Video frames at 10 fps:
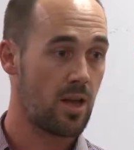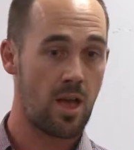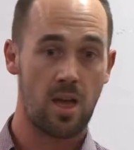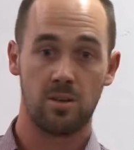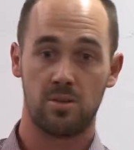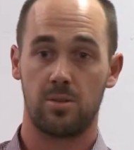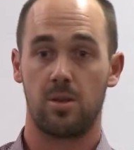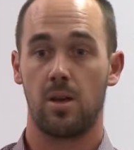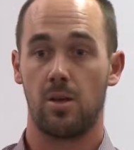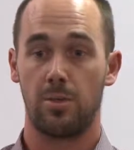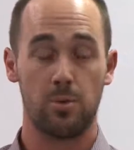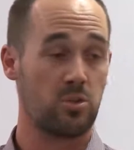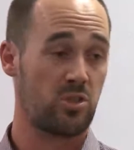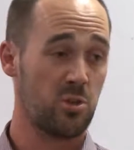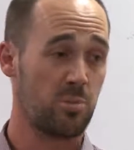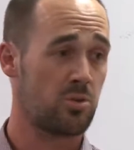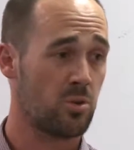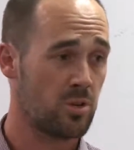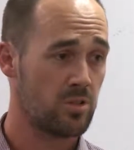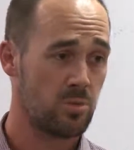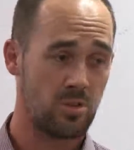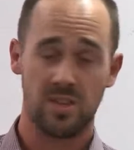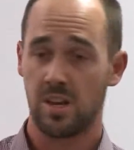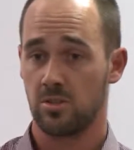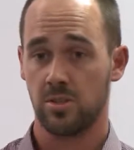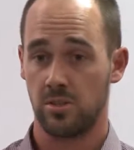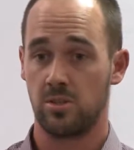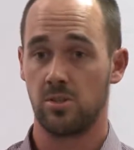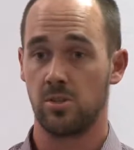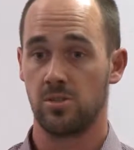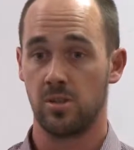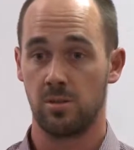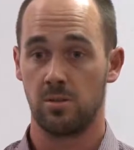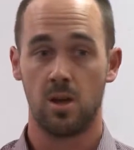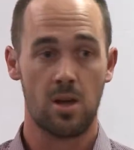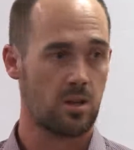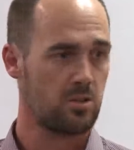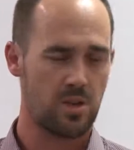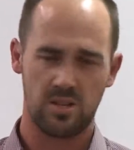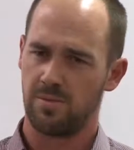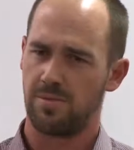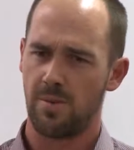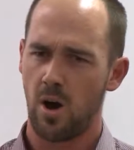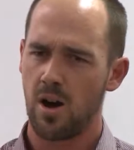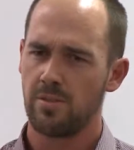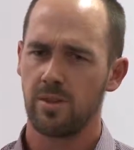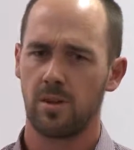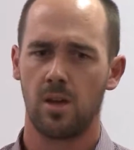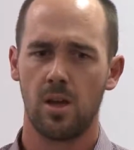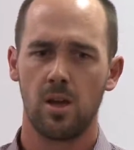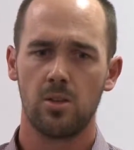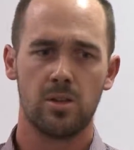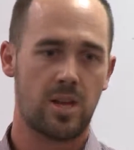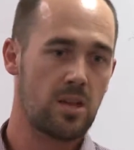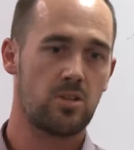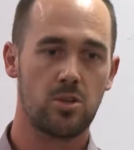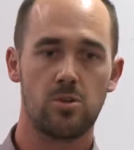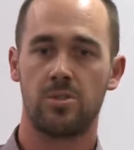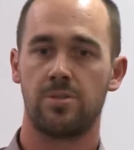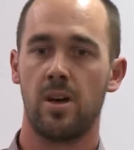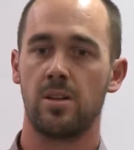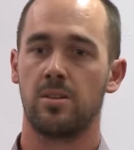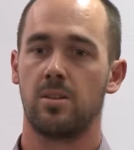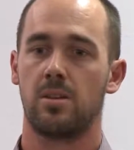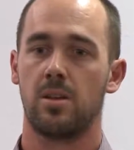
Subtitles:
and through Super Choice, which is actually introduced in 2005, you can choose a fund.